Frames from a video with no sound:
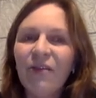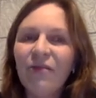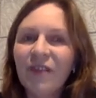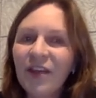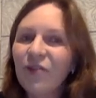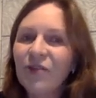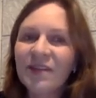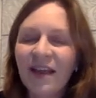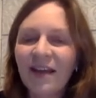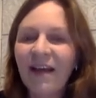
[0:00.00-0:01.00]
reuse
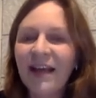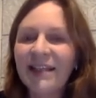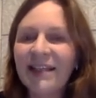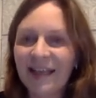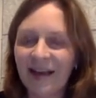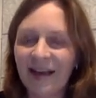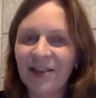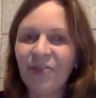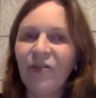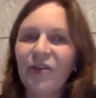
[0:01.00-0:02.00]
their
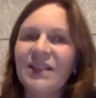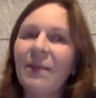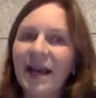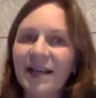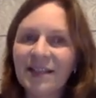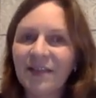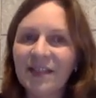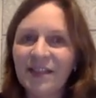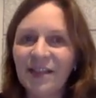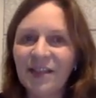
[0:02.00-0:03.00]
ideas for some
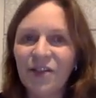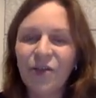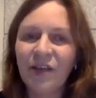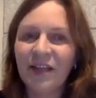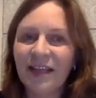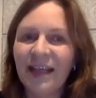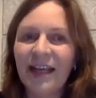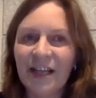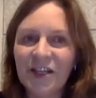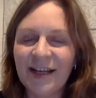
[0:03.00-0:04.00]
activities during the
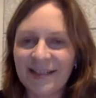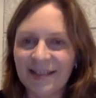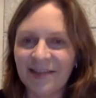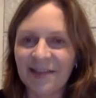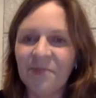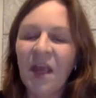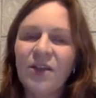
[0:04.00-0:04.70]
English lessons.